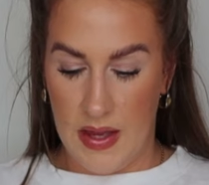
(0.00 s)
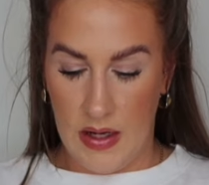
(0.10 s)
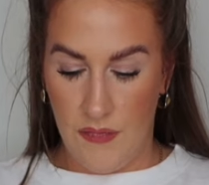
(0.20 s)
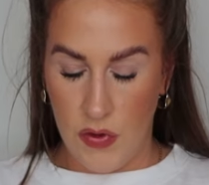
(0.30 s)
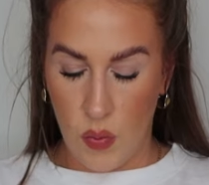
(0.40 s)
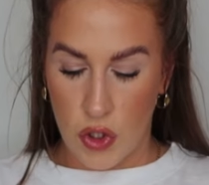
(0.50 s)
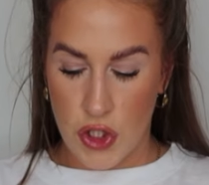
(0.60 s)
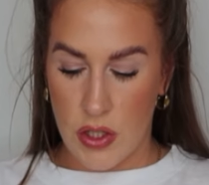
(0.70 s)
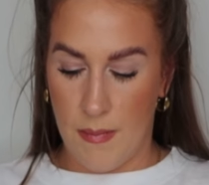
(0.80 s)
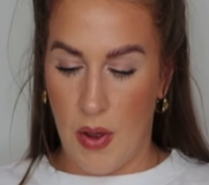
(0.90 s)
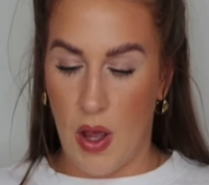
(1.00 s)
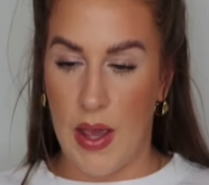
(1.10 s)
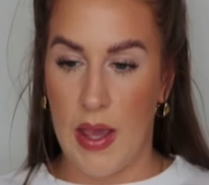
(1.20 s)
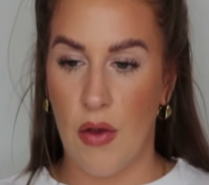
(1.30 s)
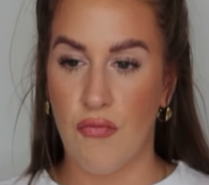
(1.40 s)
Then if you watched
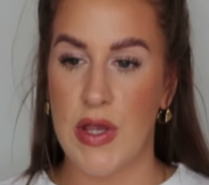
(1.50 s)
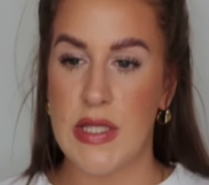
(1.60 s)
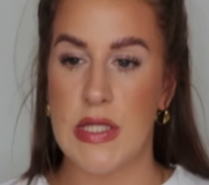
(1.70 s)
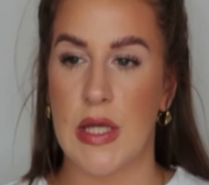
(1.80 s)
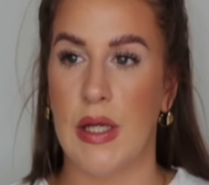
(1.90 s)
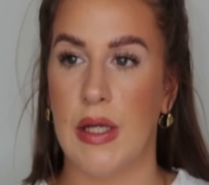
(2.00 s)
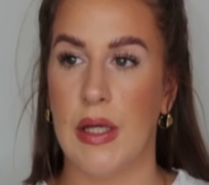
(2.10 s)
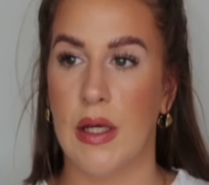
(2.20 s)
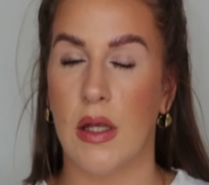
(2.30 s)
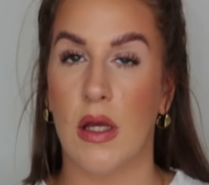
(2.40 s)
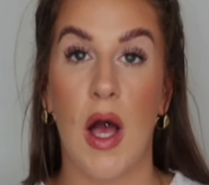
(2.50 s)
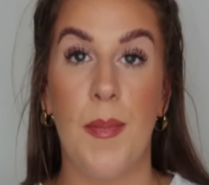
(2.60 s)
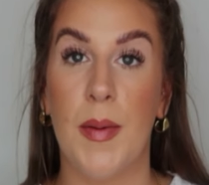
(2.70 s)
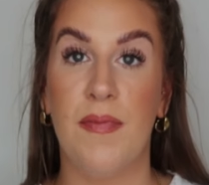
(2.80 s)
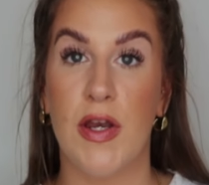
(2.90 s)
my recent
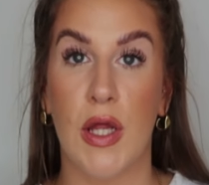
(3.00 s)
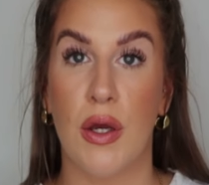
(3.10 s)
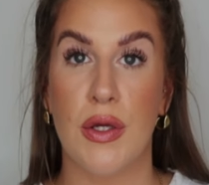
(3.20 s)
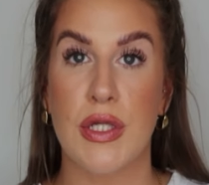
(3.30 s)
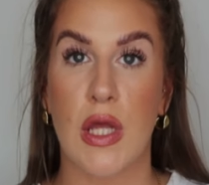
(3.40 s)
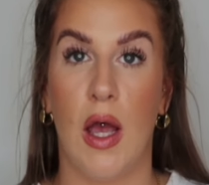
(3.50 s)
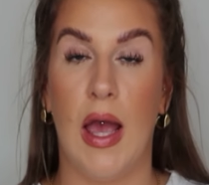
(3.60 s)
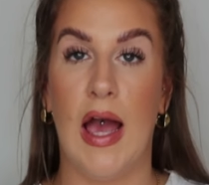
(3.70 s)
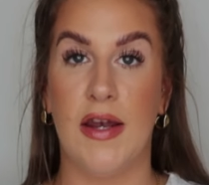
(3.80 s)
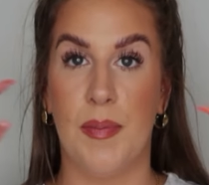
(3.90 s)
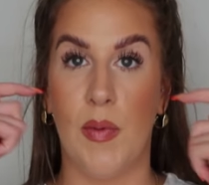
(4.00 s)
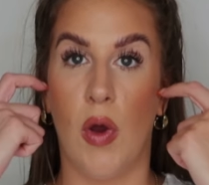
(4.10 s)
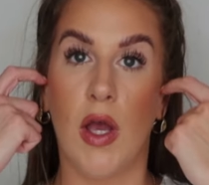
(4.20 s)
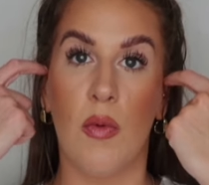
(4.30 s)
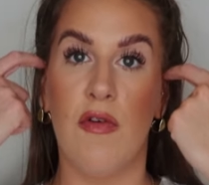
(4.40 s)
couple of videos, I had been
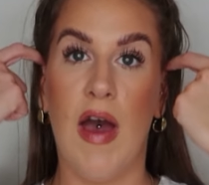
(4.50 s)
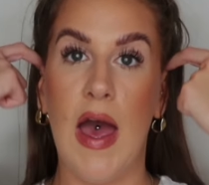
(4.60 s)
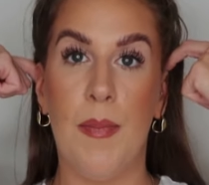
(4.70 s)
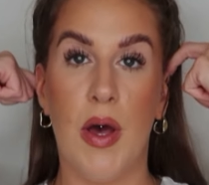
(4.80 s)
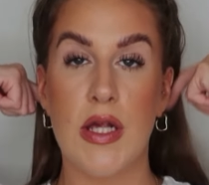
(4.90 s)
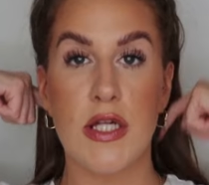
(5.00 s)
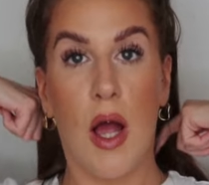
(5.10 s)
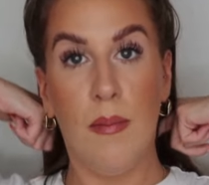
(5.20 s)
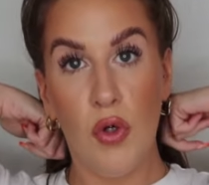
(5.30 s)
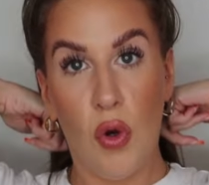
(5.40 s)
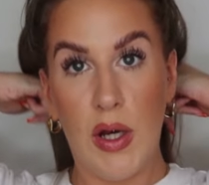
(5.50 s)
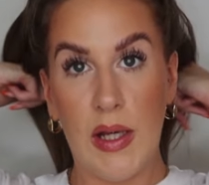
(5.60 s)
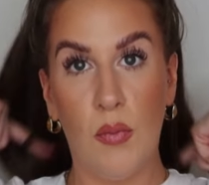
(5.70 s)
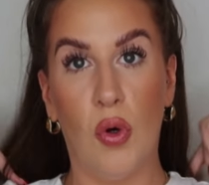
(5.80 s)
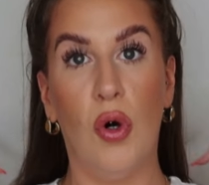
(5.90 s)
working with Hairburst. I'm not
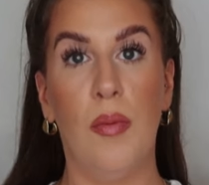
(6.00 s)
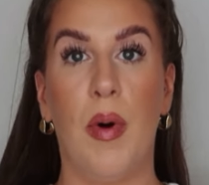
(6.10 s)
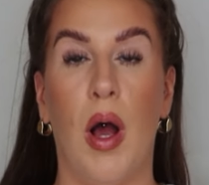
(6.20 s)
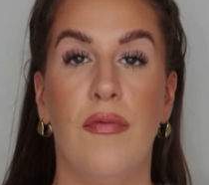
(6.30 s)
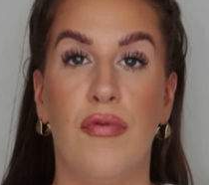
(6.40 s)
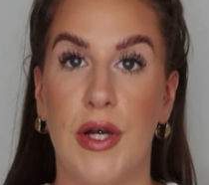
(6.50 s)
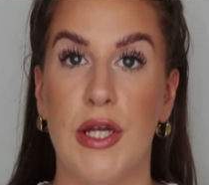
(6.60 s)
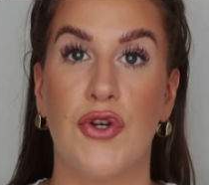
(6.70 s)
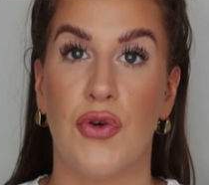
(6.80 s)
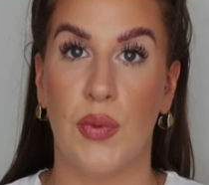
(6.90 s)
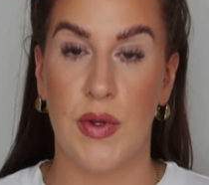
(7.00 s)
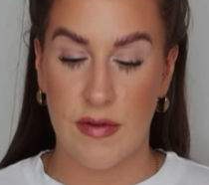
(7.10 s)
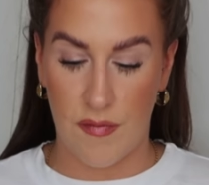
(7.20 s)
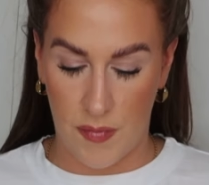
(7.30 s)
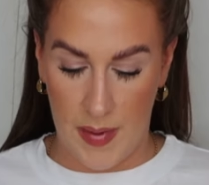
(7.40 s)
anymore, but I've really enjoyed what
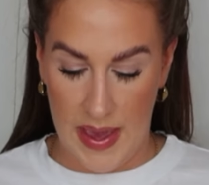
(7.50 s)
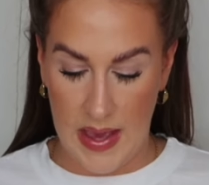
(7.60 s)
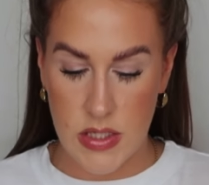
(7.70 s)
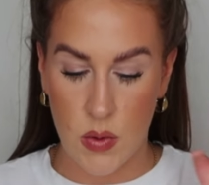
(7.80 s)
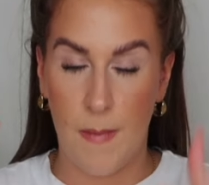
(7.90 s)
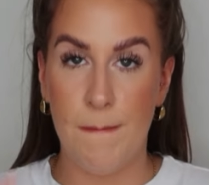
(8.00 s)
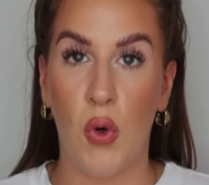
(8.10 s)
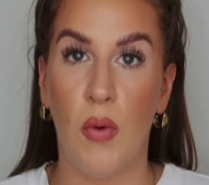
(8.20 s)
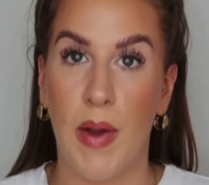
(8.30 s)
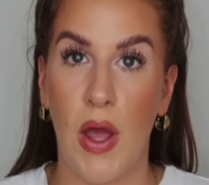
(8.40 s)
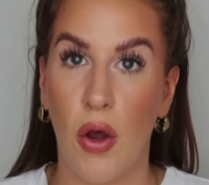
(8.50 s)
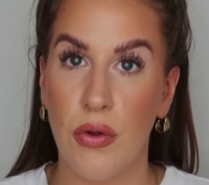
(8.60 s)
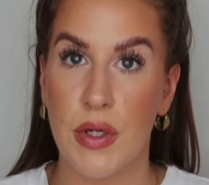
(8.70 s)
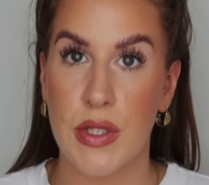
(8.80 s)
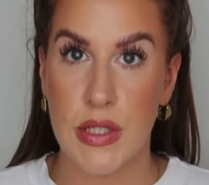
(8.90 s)
it's done for my hair, so I bought my
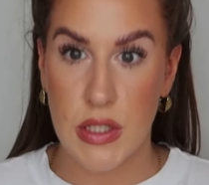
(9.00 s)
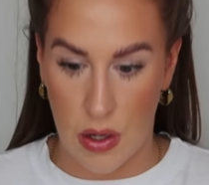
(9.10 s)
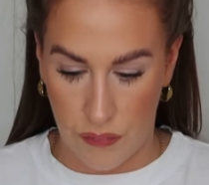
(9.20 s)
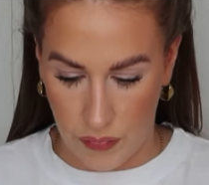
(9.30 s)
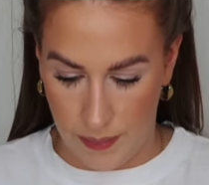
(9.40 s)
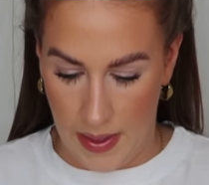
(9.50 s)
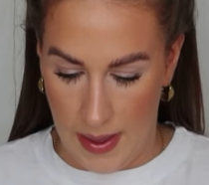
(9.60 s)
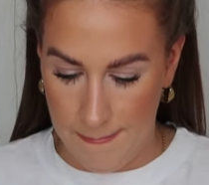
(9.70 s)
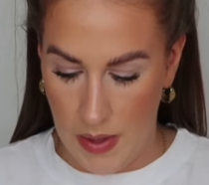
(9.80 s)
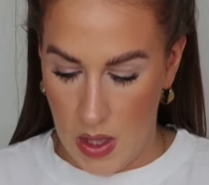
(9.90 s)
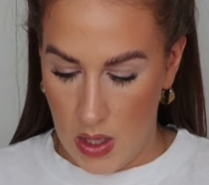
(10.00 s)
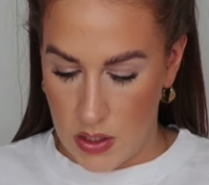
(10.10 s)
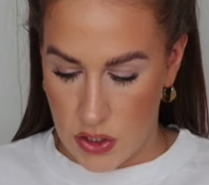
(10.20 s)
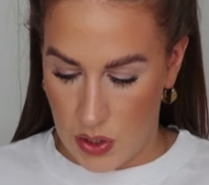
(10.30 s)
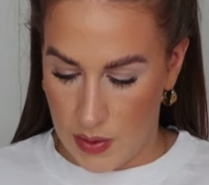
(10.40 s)
own stuff from them.
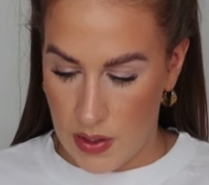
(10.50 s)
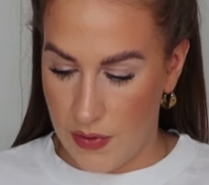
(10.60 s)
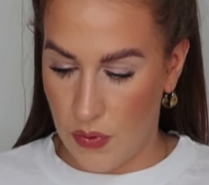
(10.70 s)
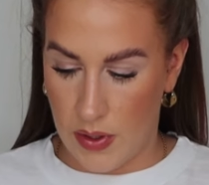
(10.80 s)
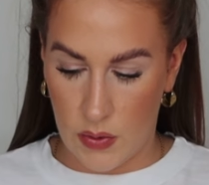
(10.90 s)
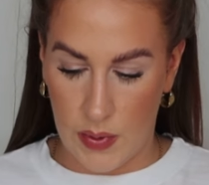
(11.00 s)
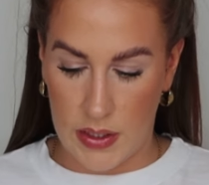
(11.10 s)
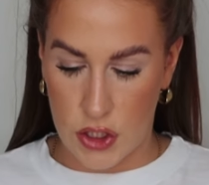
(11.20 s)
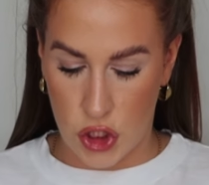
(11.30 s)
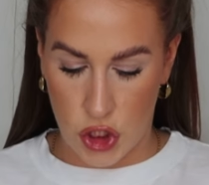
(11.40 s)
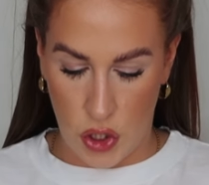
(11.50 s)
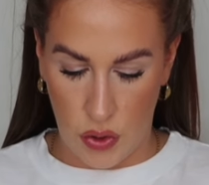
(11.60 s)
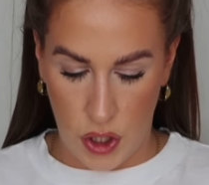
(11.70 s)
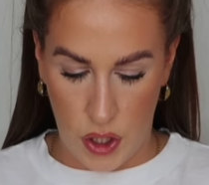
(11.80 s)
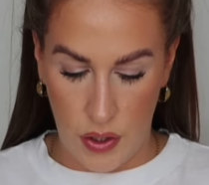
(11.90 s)
So I thought I'd quickly just show
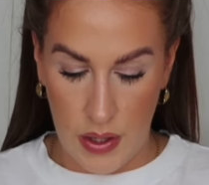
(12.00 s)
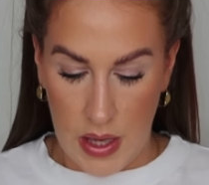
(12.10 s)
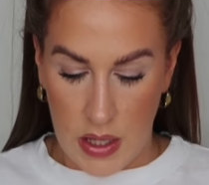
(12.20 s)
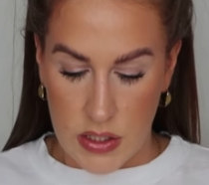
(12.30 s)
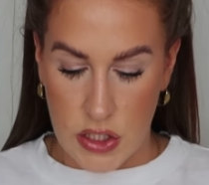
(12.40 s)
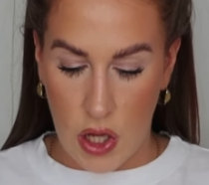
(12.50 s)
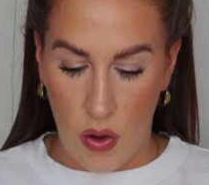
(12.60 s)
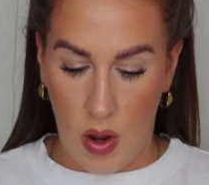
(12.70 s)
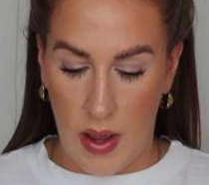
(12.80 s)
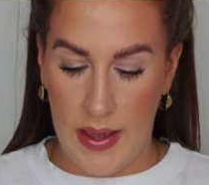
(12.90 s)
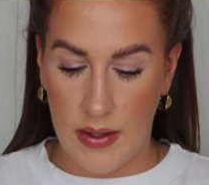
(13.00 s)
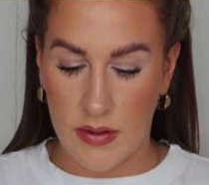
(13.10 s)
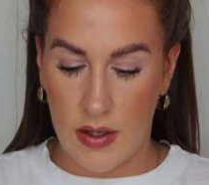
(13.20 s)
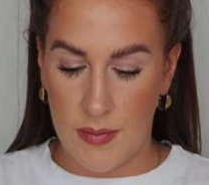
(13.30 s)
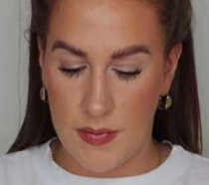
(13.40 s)
you. So I
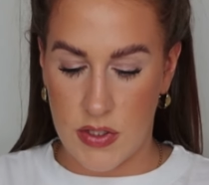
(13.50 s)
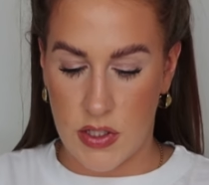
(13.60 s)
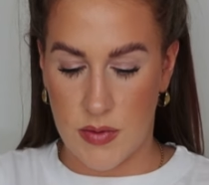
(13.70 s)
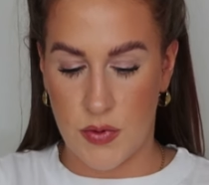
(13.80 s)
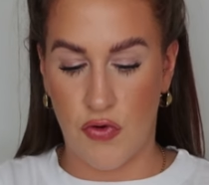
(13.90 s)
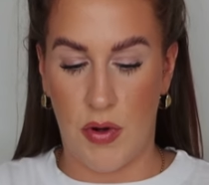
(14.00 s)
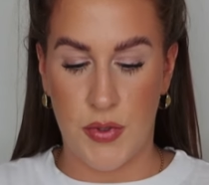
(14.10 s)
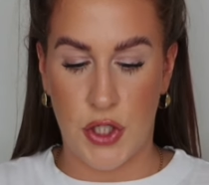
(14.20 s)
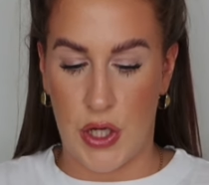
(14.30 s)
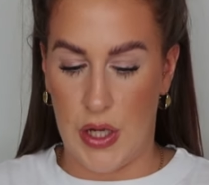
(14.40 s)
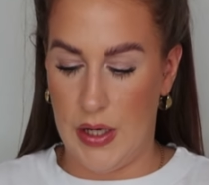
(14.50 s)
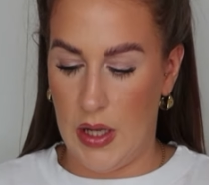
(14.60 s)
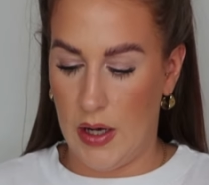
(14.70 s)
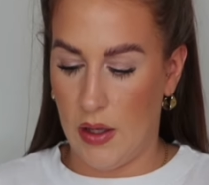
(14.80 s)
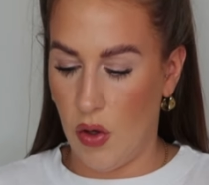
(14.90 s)
done a subscription
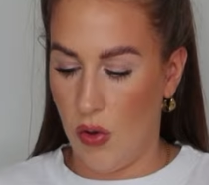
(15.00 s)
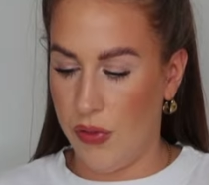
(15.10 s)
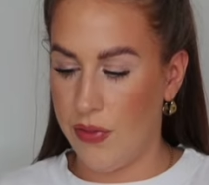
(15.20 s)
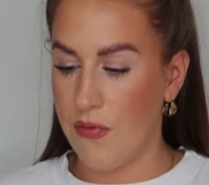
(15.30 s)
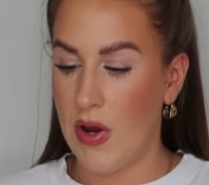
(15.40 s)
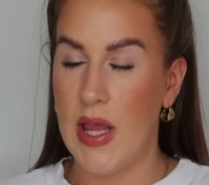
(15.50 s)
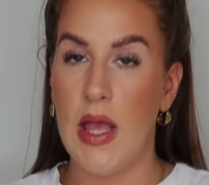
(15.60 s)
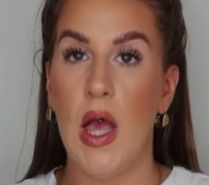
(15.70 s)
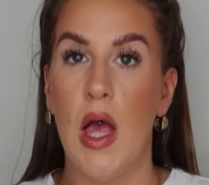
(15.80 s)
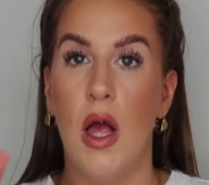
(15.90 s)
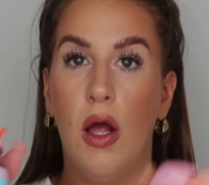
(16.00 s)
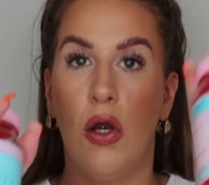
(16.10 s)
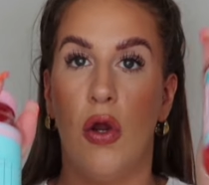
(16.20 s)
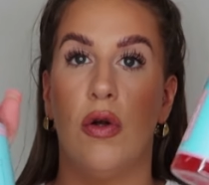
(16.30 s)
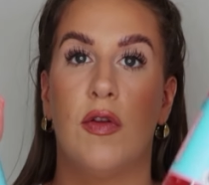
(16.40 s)
and I got three
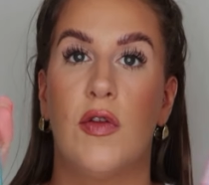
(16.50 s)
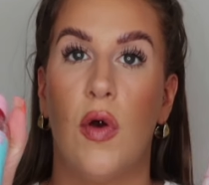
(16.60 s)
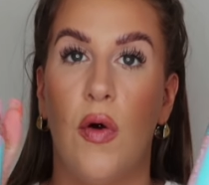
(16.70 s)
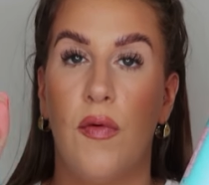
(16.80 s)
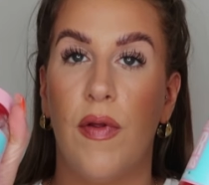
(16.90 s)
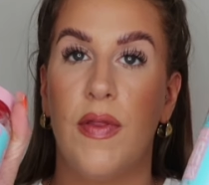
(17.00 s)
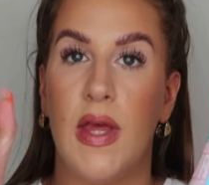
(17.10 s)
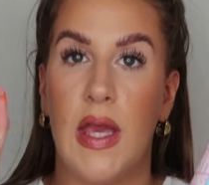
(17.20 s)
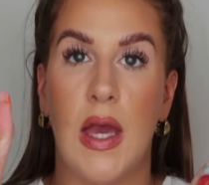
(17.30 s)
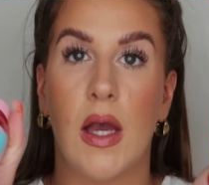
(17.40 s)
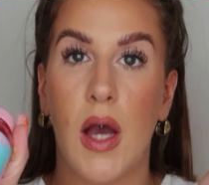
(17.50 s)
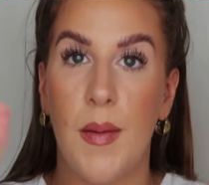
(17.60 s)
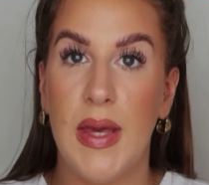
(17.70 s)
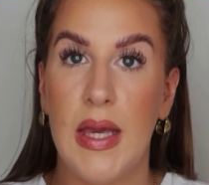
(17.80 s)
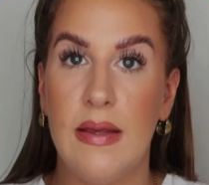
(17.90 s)
lots of the
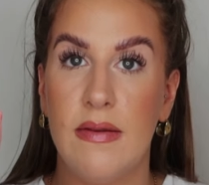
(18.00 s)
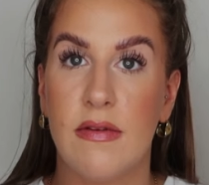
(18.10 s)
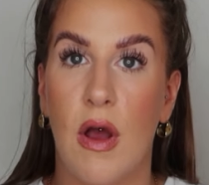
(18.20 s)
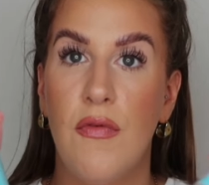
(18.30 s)
gummies.